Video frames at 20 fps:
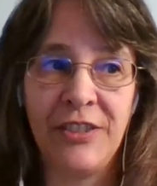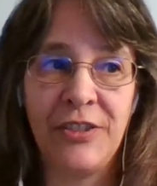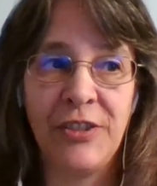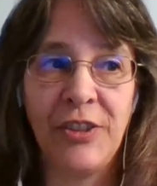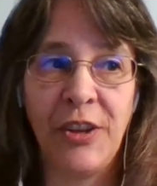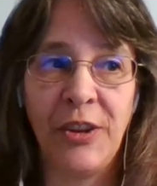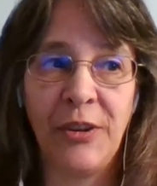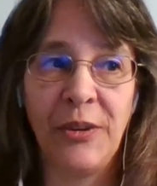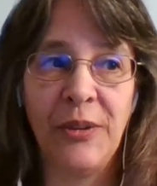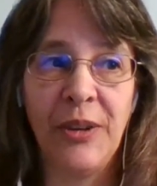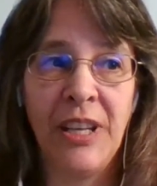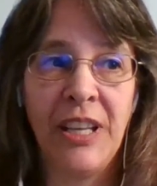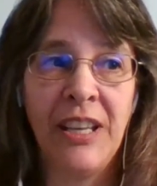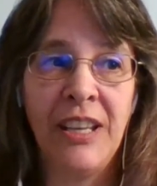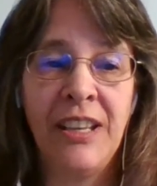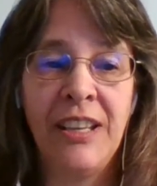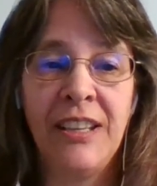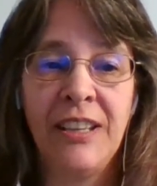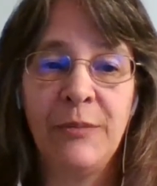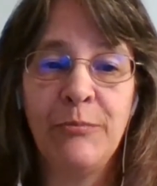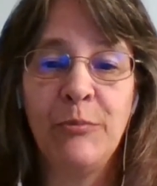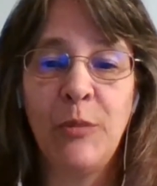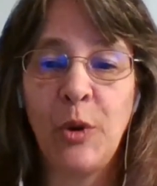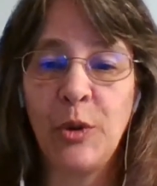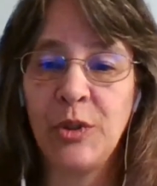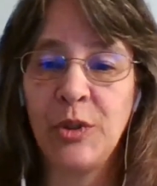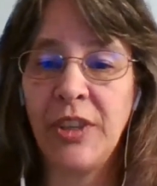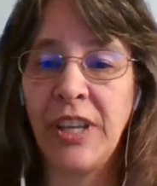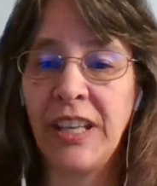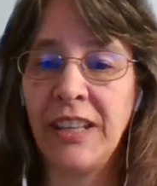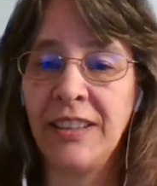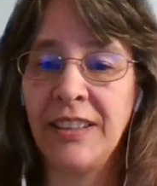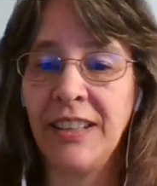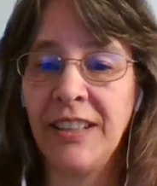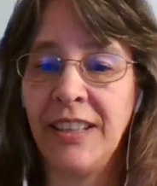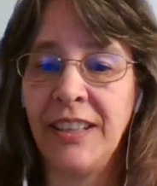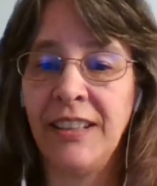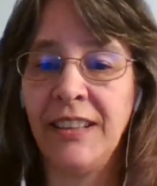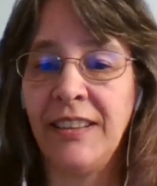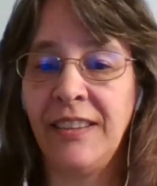Yeah. So most
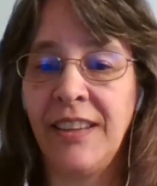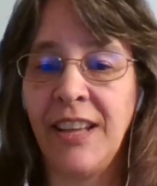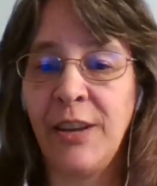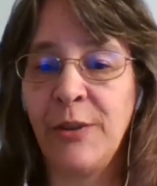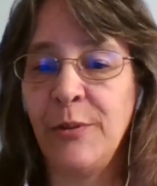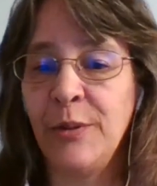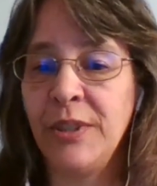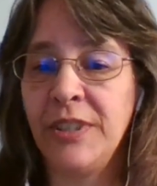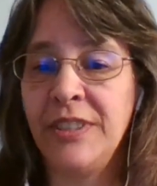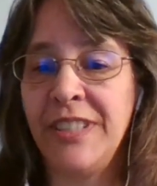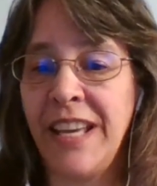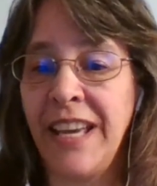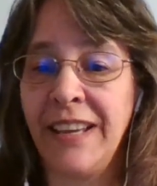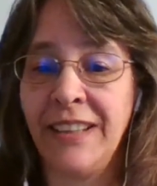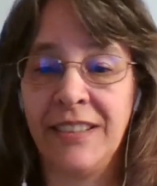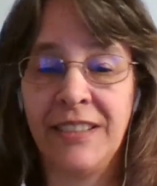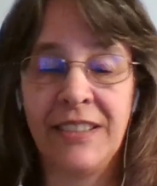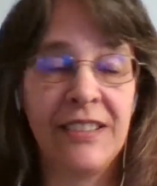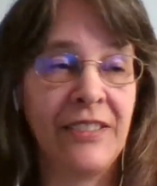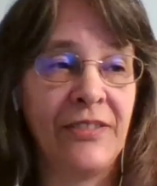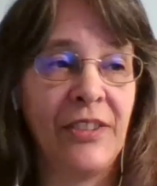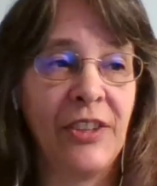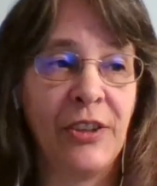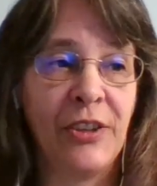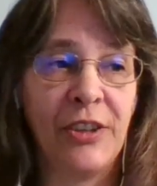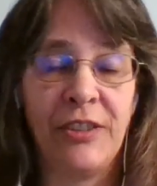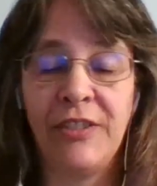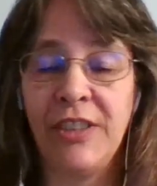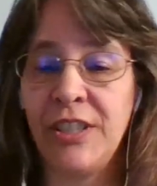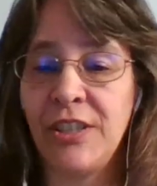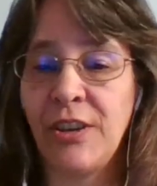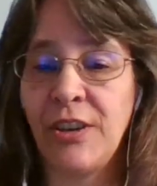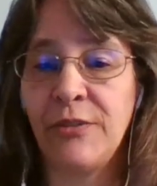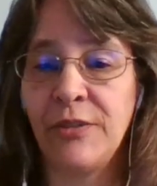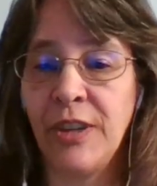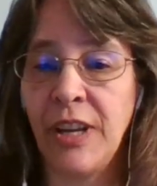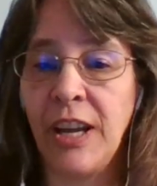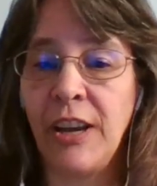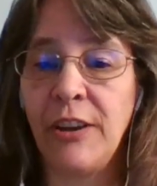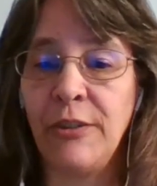likely they would text if they're going to reach
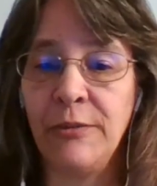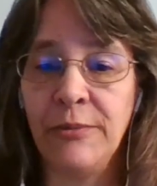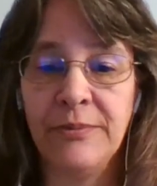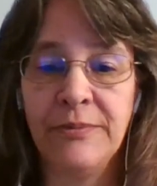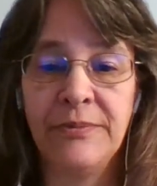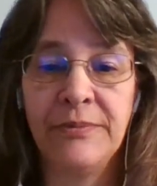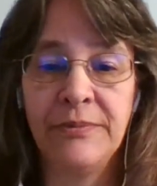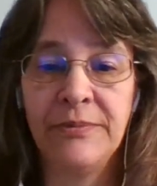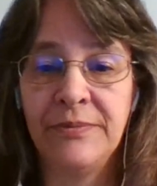out for help.